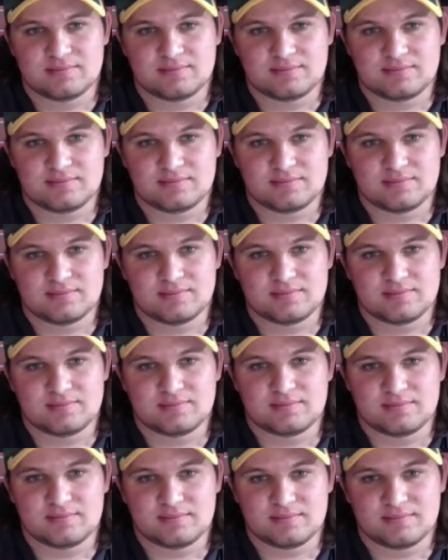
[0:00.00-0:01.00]

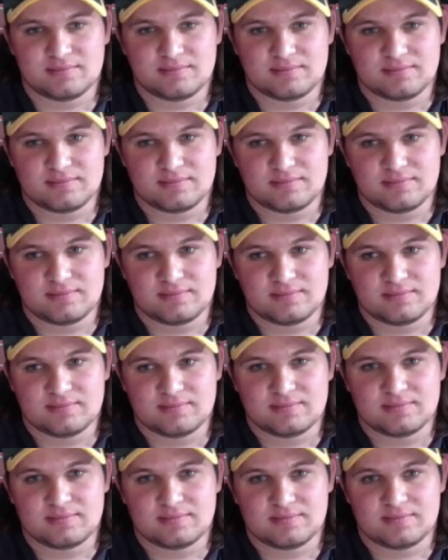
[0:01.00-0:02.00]

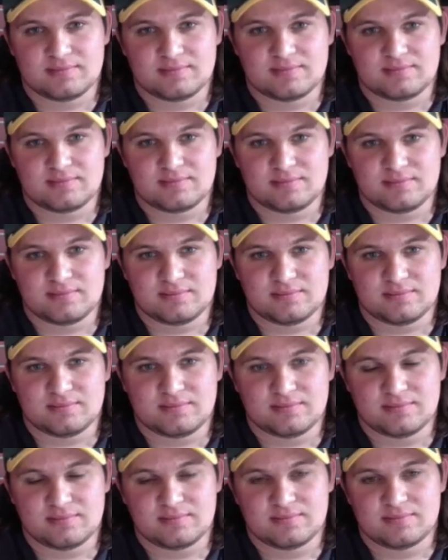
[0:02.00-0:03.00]

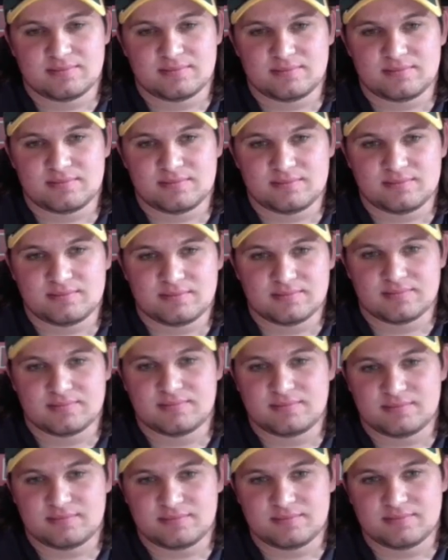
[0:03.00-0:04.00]

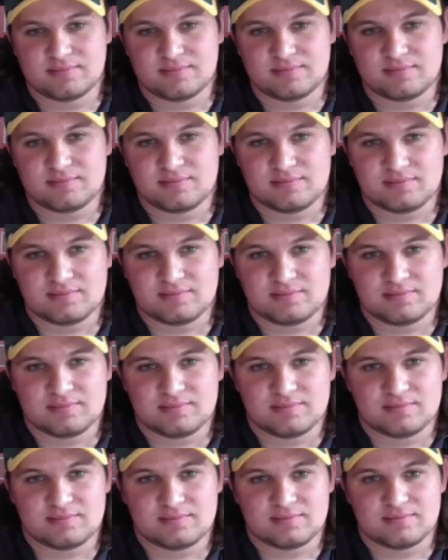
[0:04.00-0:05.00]

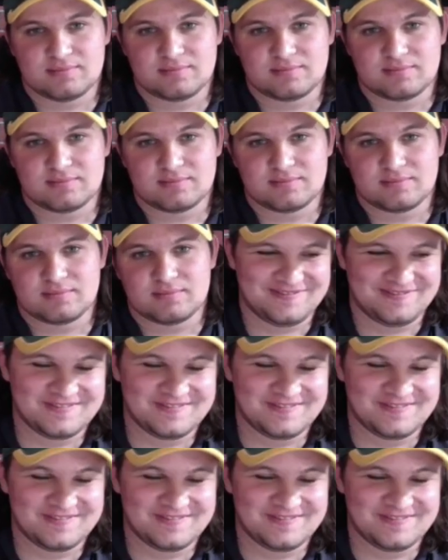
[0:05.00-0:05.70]
The person shown says nothing.